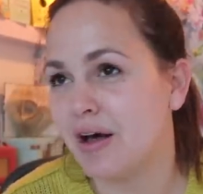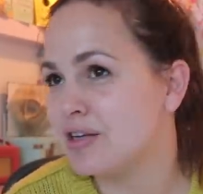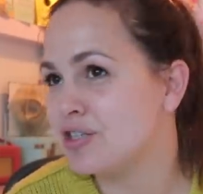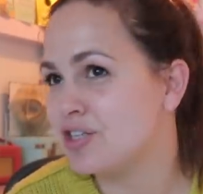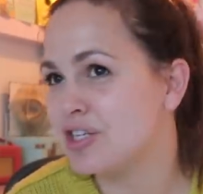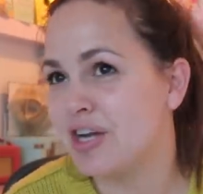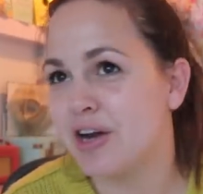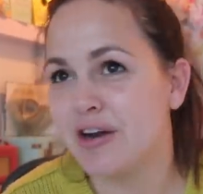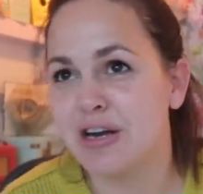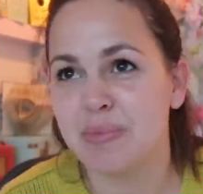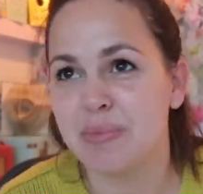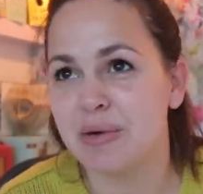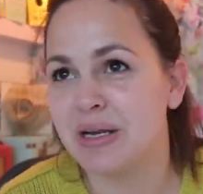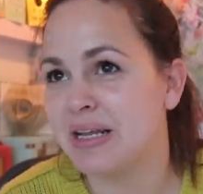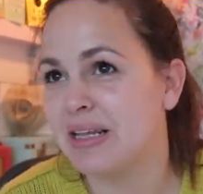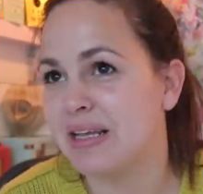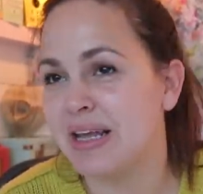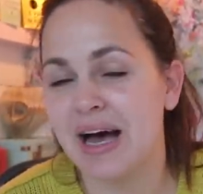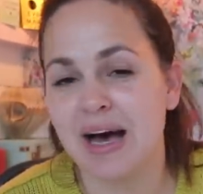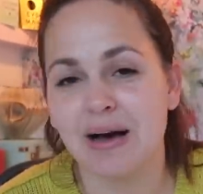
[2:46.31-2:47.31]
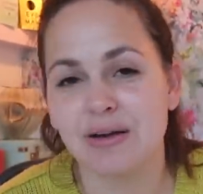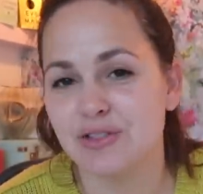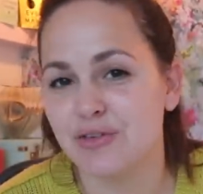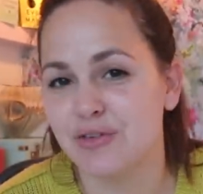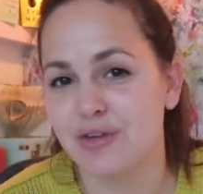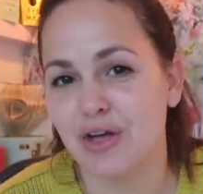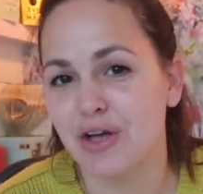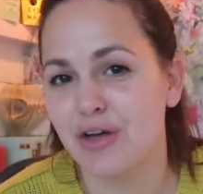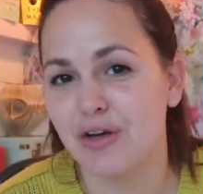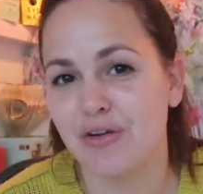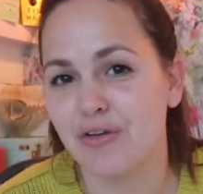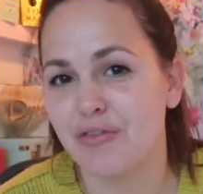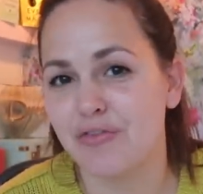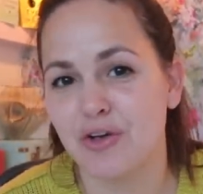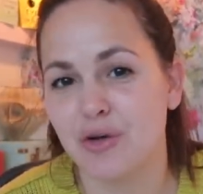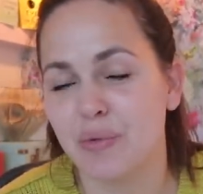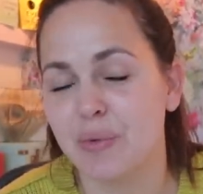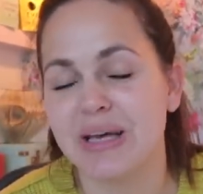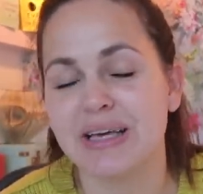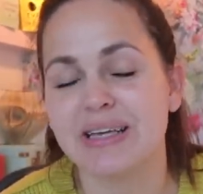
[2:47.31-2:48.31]
She'd only been in the house a
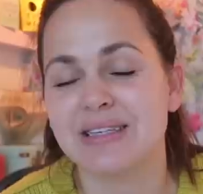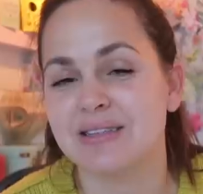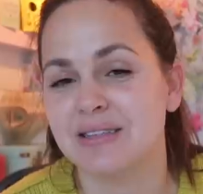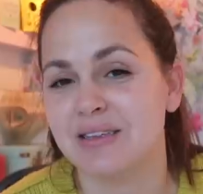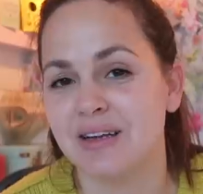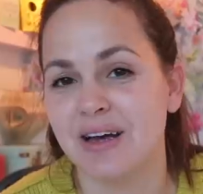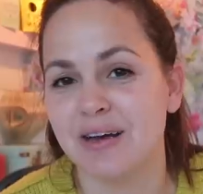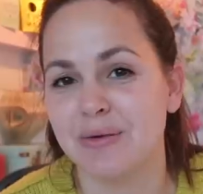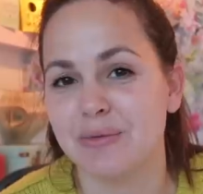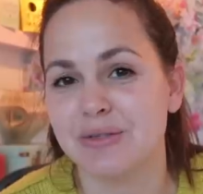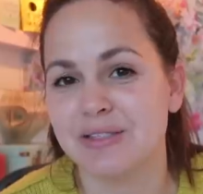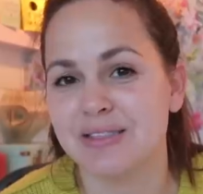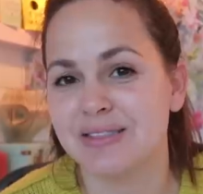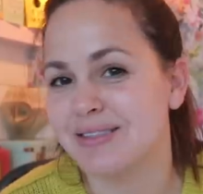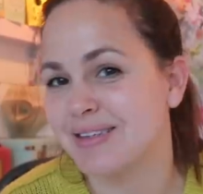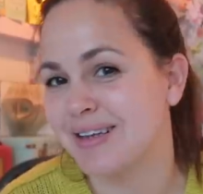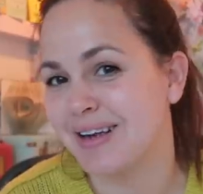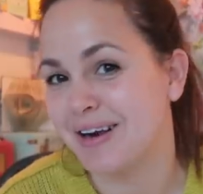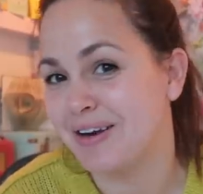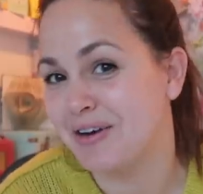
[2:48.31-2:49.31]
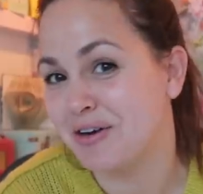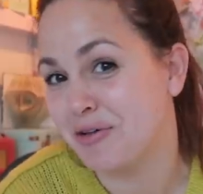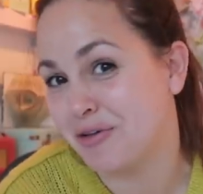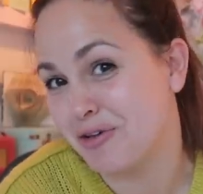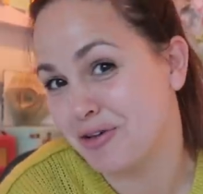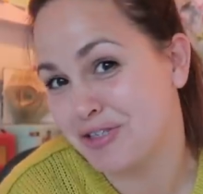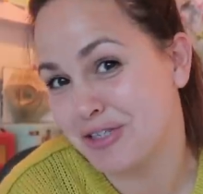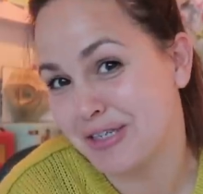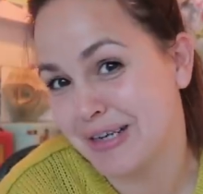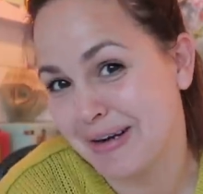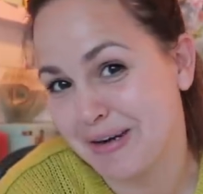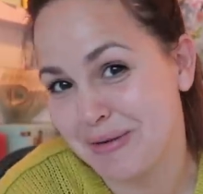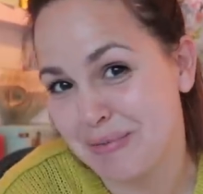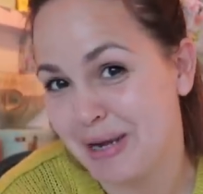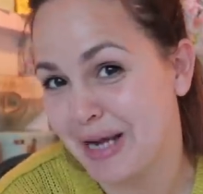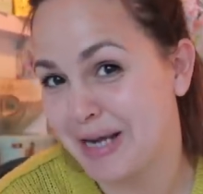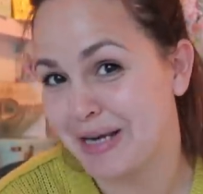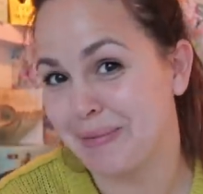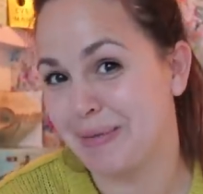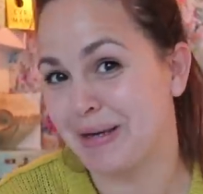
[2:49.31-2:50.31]
few weeks, and I knew that she'd have a
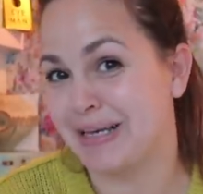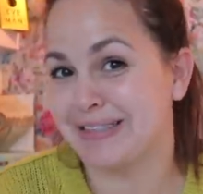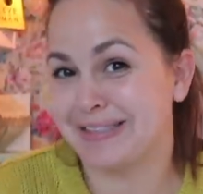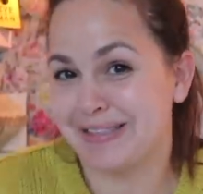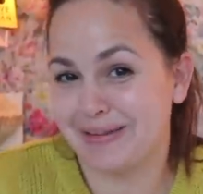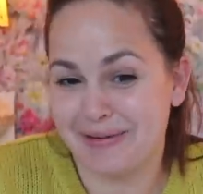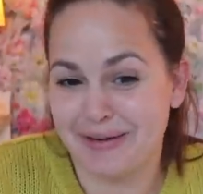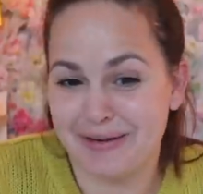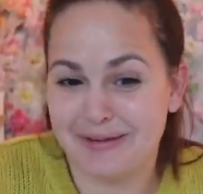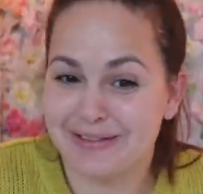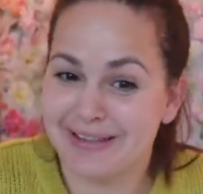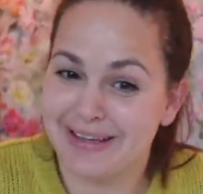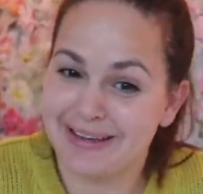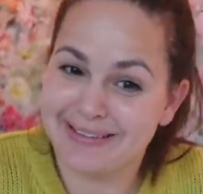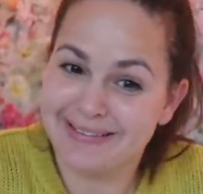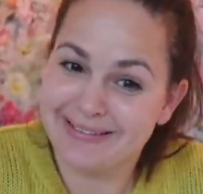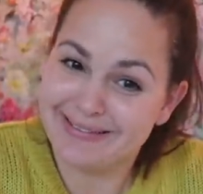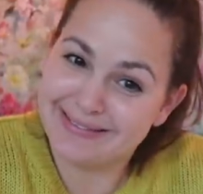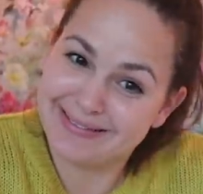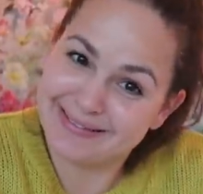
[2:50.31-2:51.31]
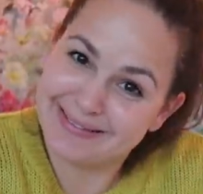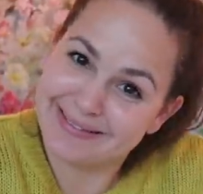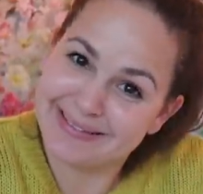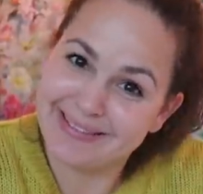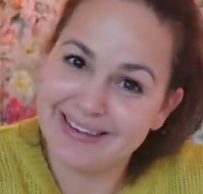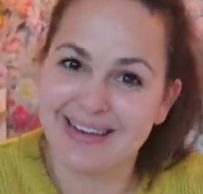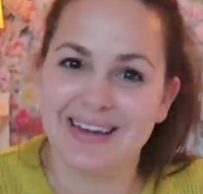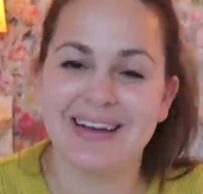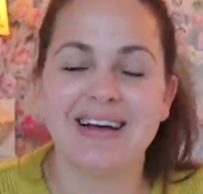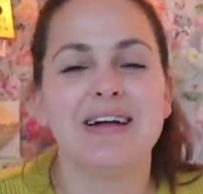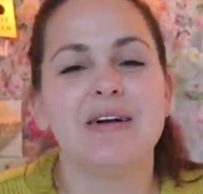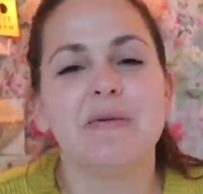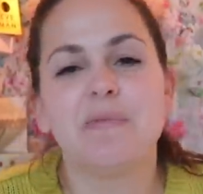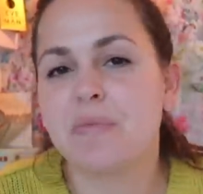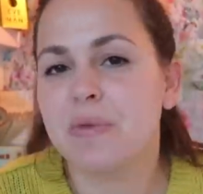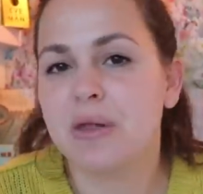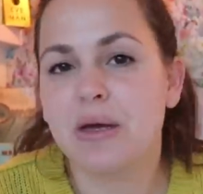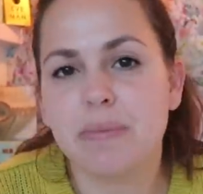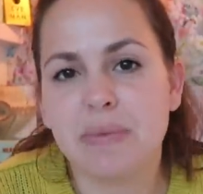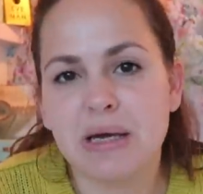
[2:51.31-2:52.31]
baby, so I was like,
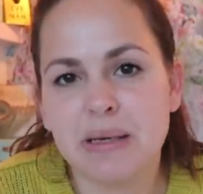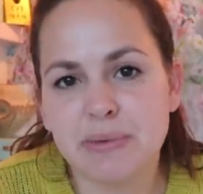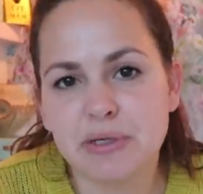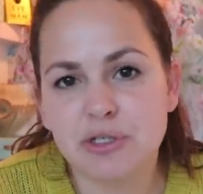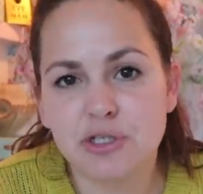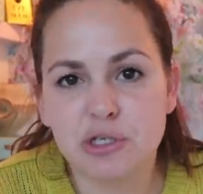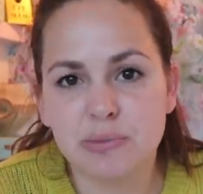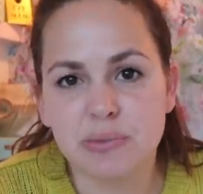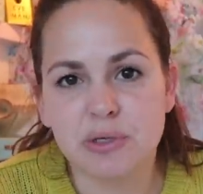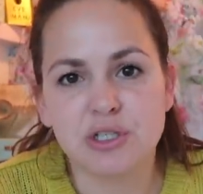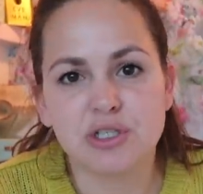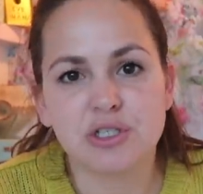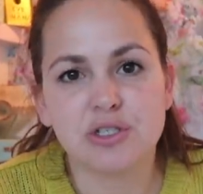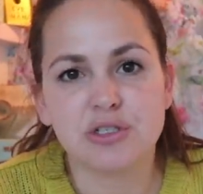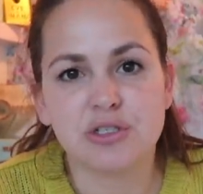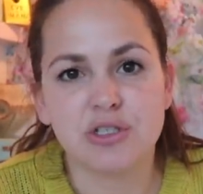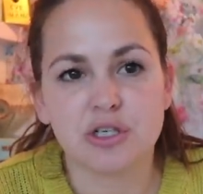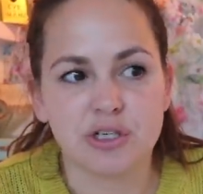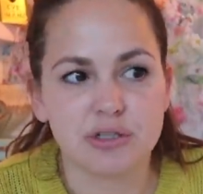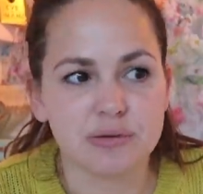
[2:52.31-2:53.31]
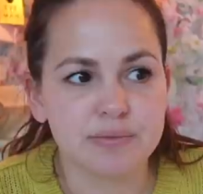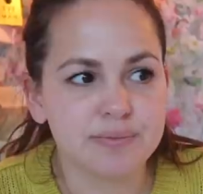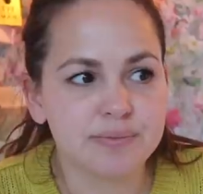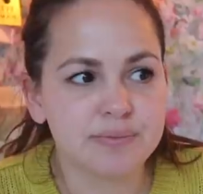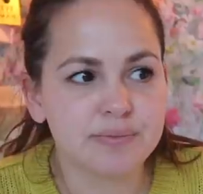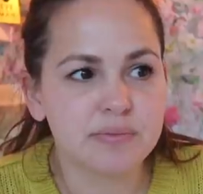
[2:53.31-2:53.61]
maybe too much too soon.